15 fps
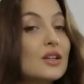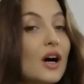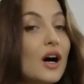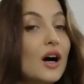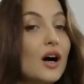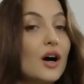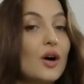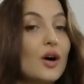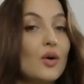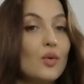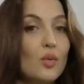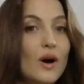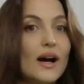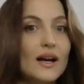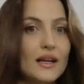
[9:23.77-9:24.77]

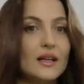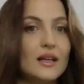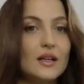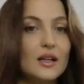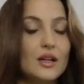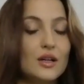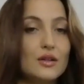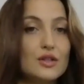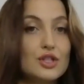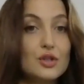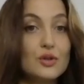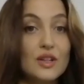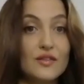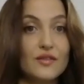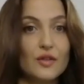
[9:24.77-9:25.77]
while
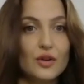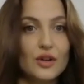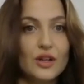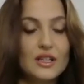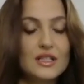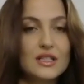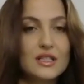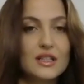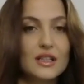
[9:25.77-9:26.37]
shooting for it.